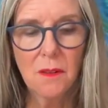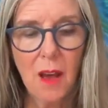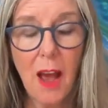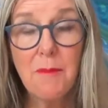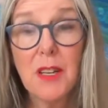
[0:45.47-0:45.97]

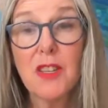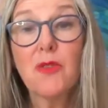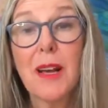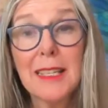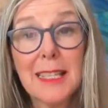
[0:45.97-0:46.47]
I've been
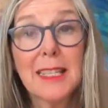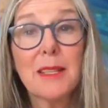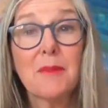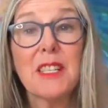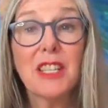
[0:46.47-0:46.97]
addressing
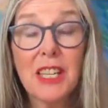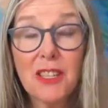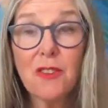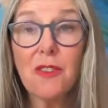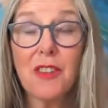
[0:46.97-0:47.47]
some
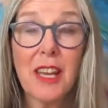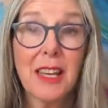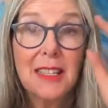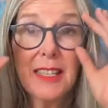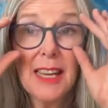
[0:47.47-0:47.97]
additional
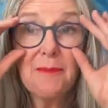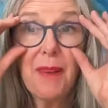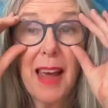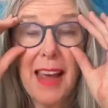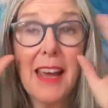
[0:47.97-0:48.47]
things in
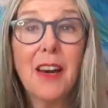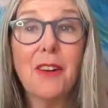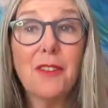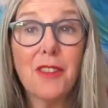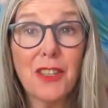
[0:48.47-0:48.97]
my
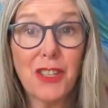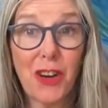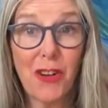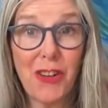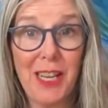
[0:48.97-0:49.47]
health
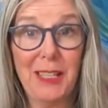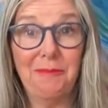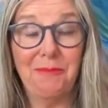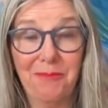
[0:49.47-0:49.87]
journey.